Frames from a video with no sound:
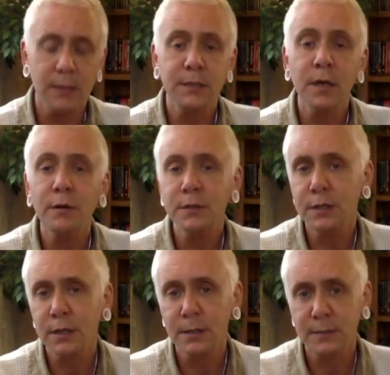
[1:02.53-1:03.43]
no
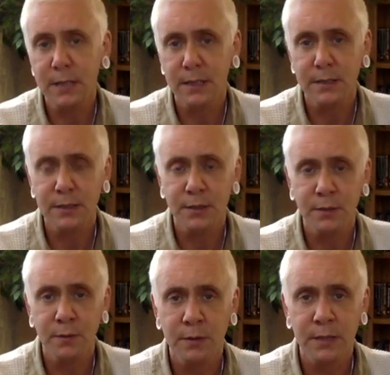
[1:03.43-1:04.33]
circumstances
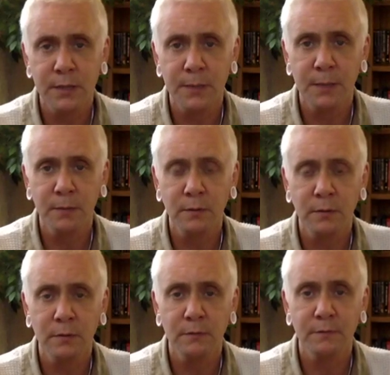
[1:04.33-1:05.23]
these people